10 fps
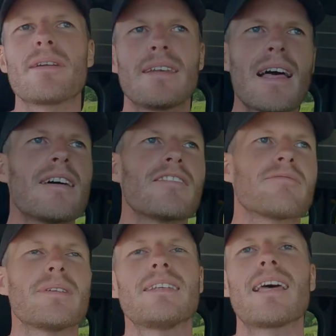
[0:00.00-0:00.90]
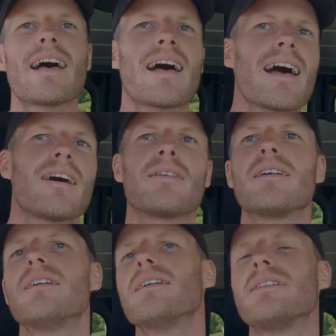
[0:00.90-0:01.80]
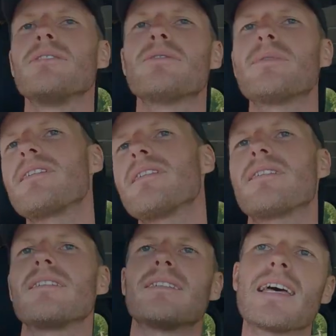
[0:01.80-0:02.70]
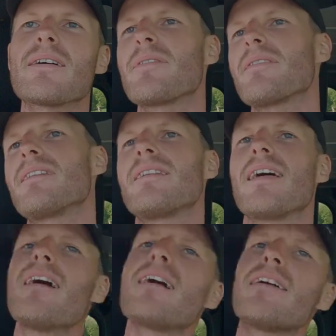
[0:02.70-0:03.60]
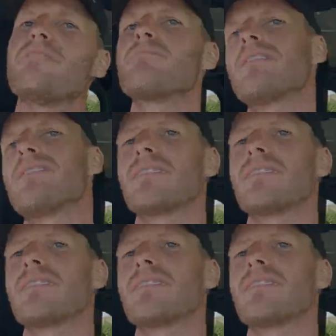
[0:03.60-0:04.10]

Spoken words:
Love me now, you will never love me